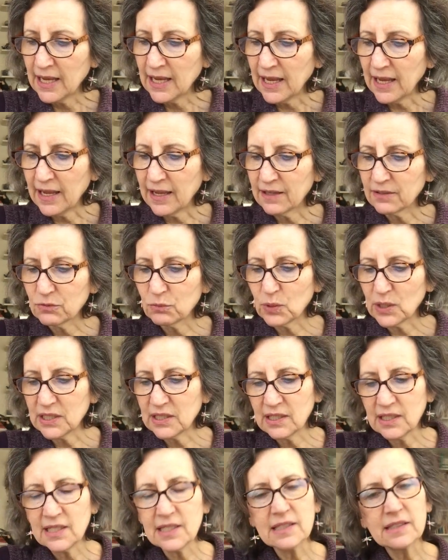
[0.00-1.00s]
And
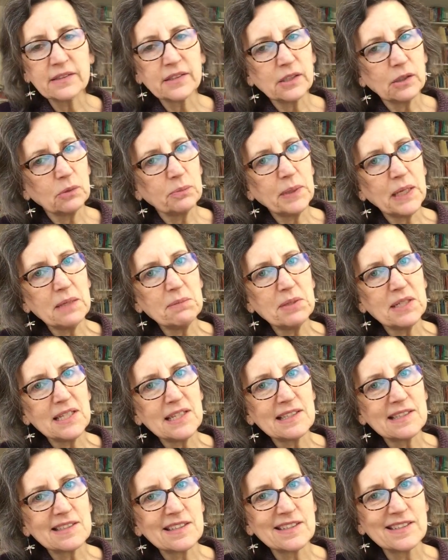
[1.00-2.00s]
when these little baby
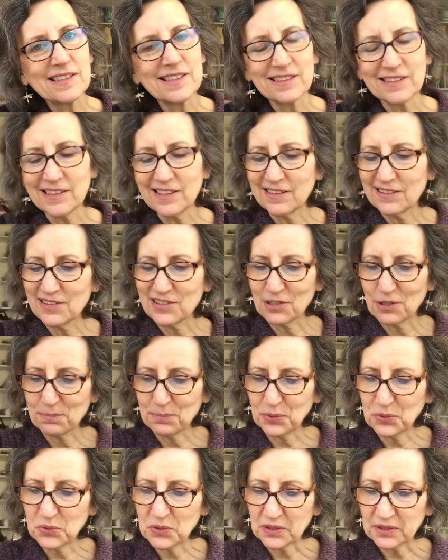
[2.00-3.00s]
caecilians are
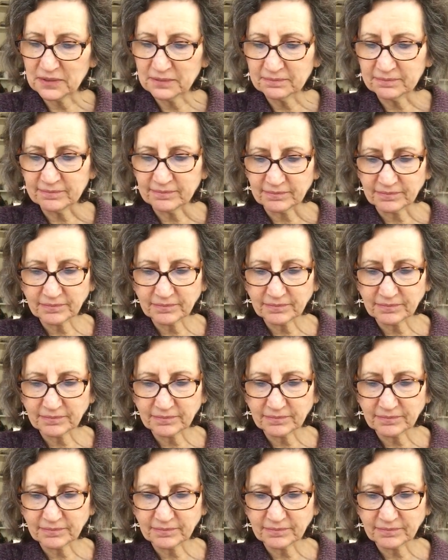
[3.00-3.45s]
born,